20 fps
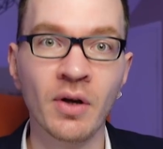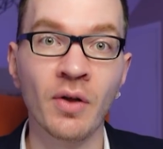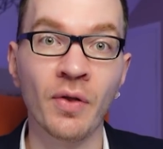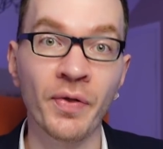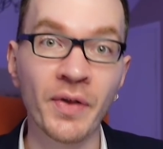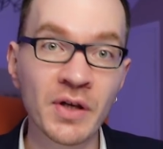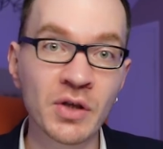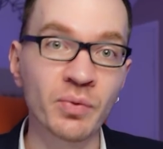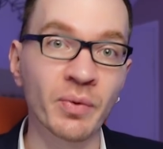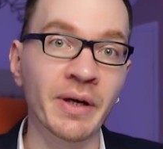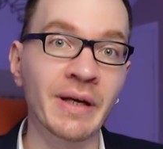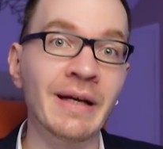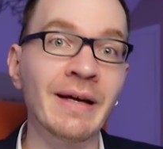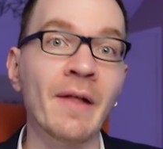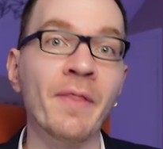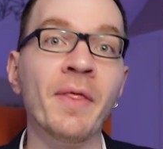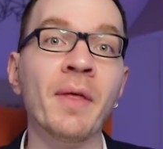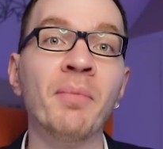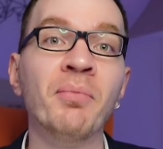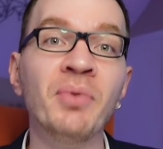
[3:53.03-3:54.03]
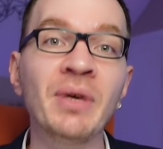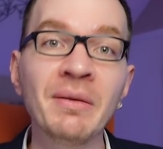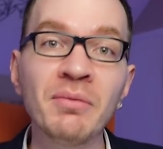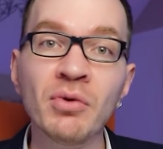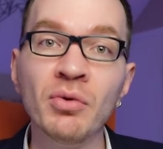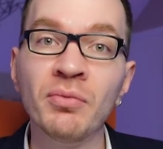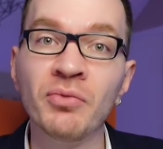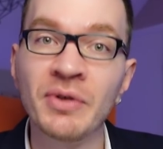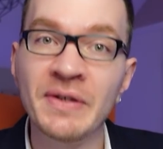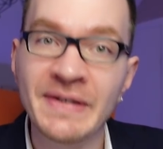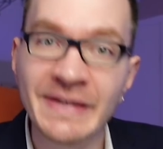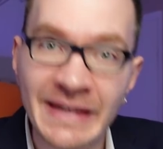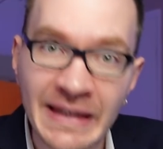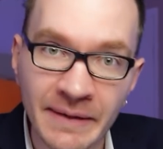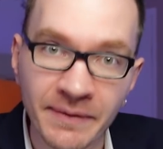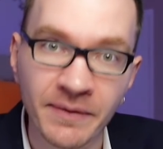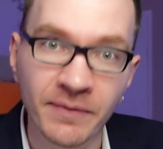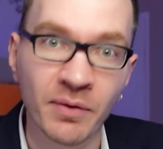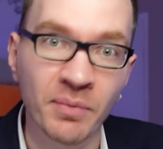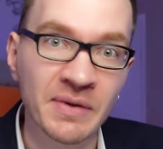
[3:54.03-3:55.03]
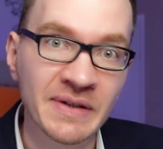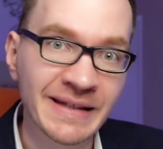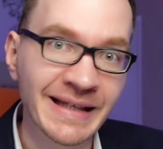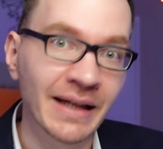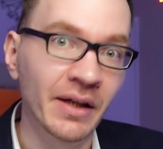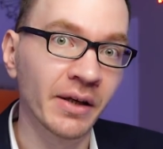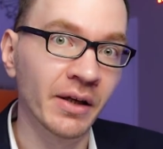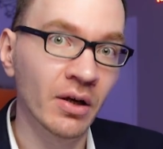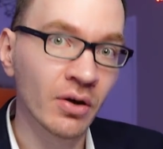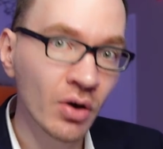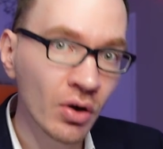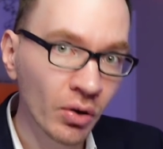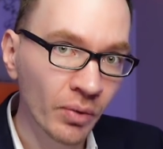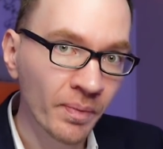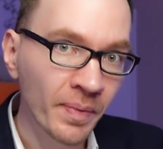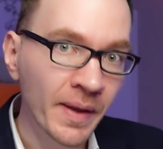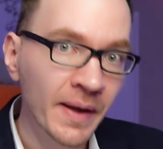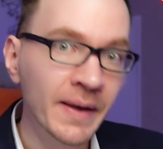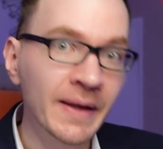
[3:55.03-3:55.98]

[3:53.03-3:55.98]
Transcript: This way, the premium received from selling a call